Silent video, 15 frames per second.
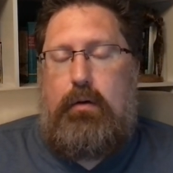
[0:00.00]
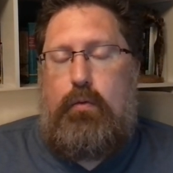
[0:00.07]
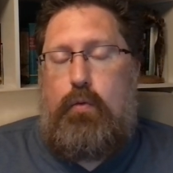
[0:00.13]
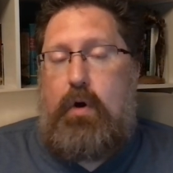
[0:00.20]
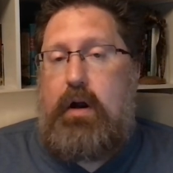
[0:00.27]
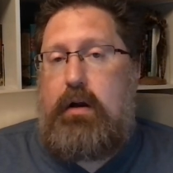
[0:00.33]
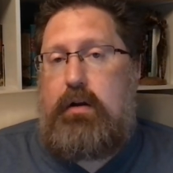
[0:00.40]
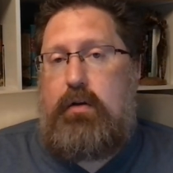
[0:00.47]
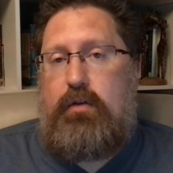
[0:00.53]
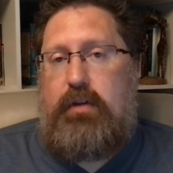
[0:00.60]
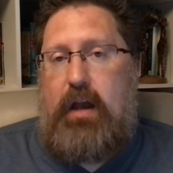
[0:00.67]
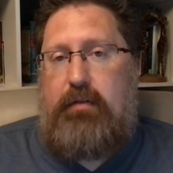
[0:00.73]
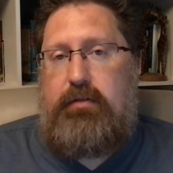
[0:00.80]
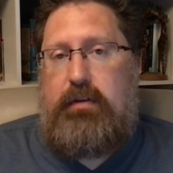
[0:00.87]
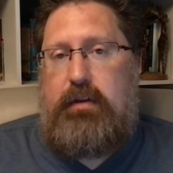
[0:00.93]
Where it goes
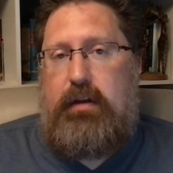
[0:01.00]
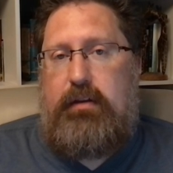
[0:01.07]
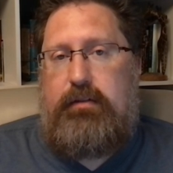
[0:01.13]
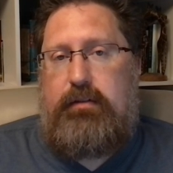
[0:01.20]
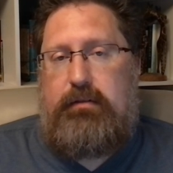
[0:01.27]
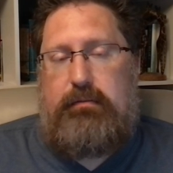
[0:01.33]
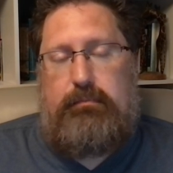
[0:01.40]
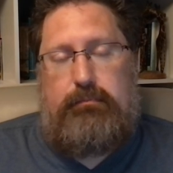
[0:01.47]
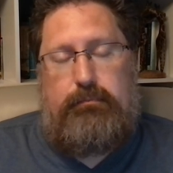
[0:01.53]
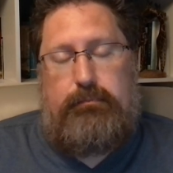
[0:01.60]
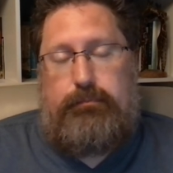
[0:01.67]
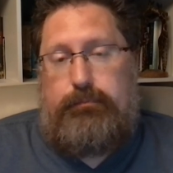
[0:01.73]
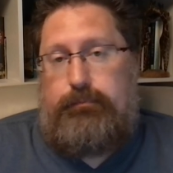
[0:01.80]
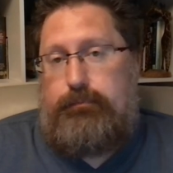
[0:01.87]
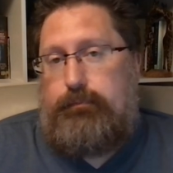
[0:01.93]
after this,
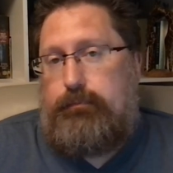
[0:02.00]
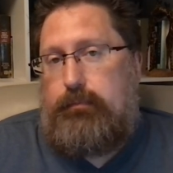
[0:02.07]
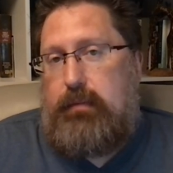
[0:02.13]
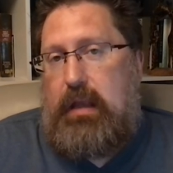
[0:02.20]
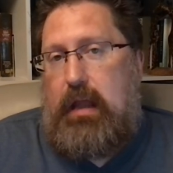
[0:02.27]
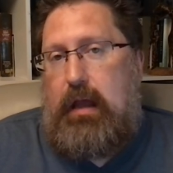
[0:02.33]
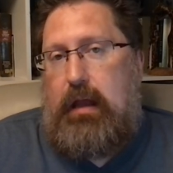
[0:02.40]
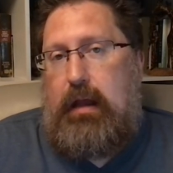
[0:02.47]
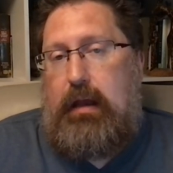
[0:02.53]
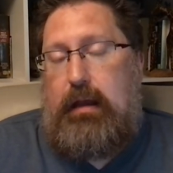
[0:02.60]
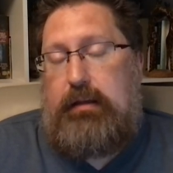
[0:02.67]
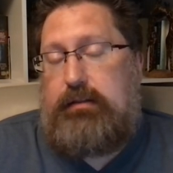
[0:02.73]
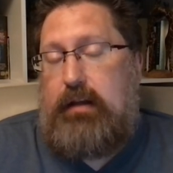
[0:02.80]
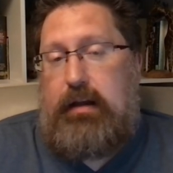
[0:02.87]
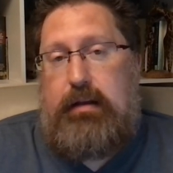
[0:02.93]

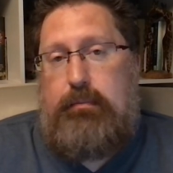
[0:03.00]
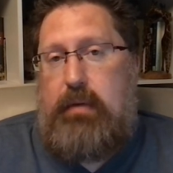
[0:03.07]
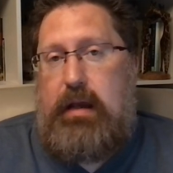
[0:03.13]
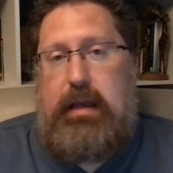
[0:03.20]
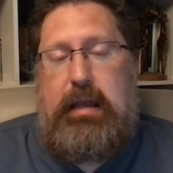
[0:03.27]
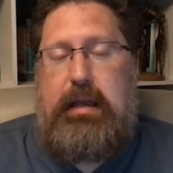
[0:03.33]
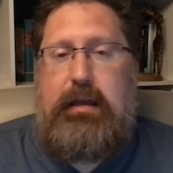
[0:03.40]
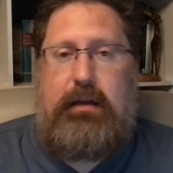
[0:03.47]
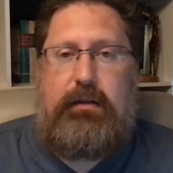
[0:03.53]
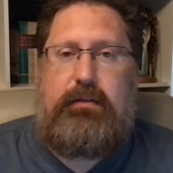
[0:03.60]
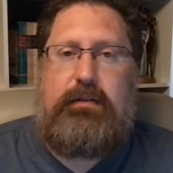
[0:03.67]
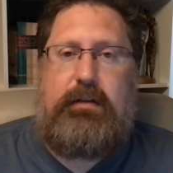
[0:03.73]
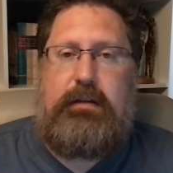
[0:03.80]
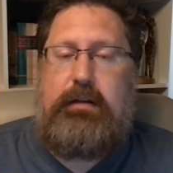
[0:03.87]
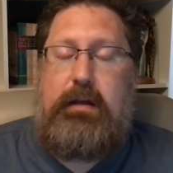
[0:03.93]
it's not in my
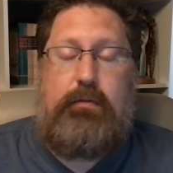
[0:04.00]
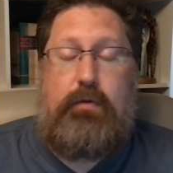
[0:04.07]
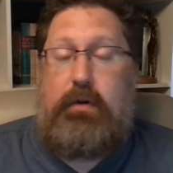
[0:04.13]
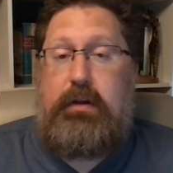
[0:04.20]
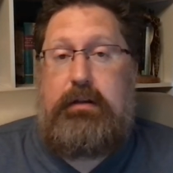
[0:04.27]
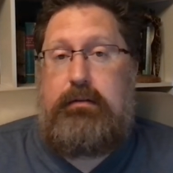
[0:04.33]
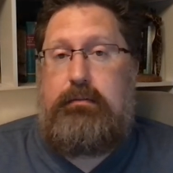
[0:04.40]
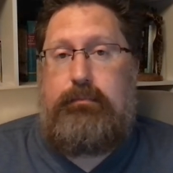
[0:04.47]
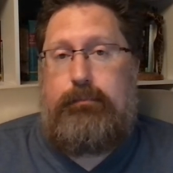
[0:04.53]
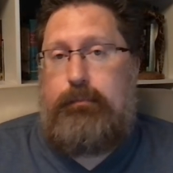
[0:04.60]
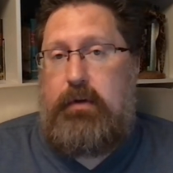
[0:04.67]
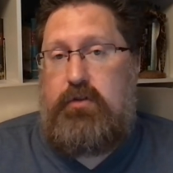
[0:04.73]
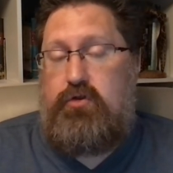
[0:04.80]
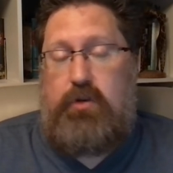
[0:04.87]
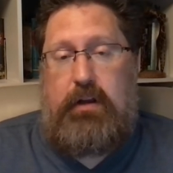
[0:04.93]
hands.
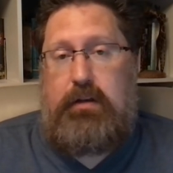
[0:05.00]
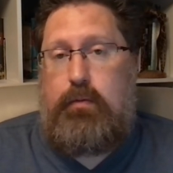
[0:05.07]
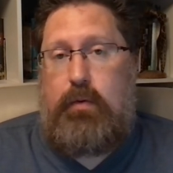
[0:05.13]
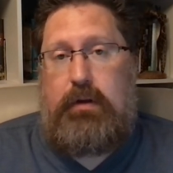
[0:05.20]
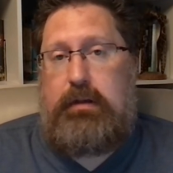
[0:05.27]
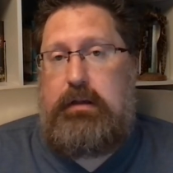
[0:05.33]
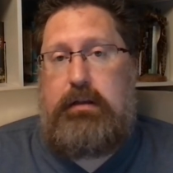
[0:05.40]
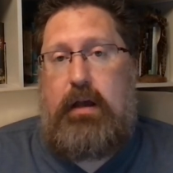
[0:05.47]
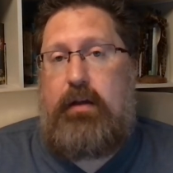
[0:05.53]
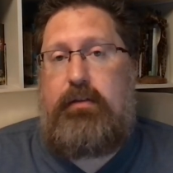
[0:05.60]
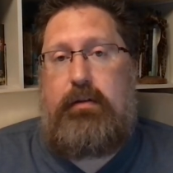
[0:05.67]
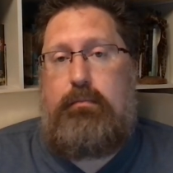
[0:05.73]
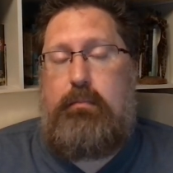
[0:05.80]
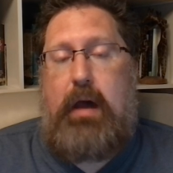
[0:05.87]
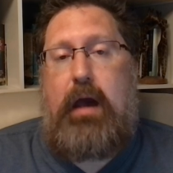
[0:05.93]
It genuinely
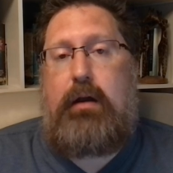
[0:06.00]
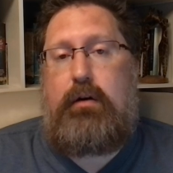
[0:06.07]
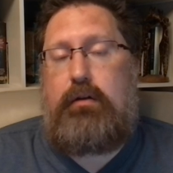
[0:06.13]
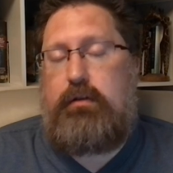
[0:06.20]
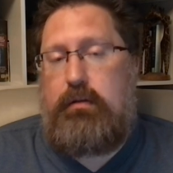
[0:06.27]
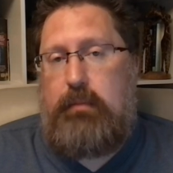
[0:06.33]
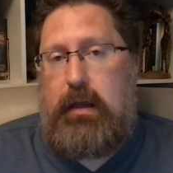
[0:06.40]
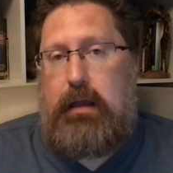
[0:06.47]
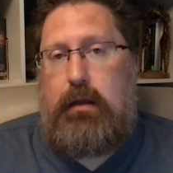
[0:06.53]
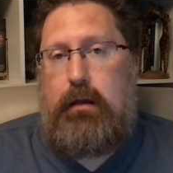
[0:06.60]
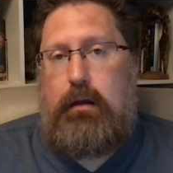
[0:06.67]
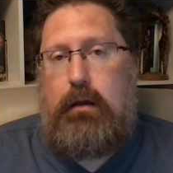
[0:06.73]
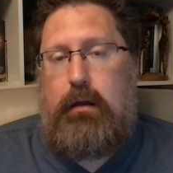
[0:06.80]
doesn't matter to me.